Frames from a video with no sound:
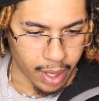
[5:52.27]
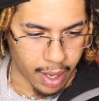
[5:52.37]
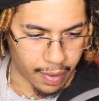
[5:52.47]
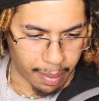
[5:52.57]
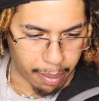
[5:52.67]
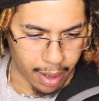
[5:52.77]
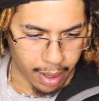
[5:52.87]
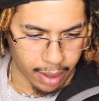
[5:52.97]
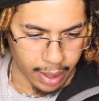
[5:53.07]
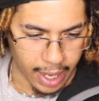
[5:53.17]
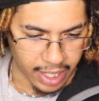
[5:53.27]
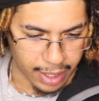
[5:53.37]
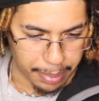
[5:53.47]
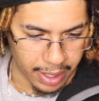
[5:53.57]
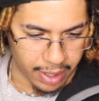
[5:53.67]
of a bird-like
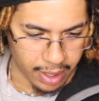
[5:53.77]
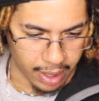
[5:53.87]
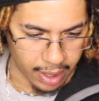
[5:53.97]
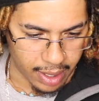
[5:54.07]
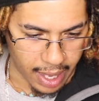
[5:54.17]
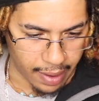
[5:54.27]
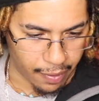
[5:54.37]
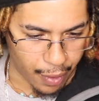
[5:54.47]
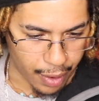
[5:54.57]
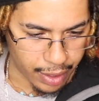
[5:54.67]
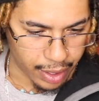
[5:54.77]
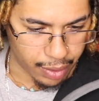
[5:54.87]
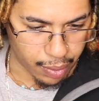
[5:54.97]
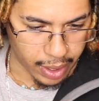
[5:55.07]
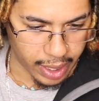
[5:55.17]
species that
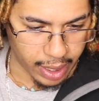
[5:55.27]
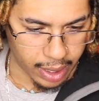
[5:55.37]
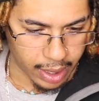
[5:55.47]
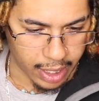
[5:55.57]
enforces rigid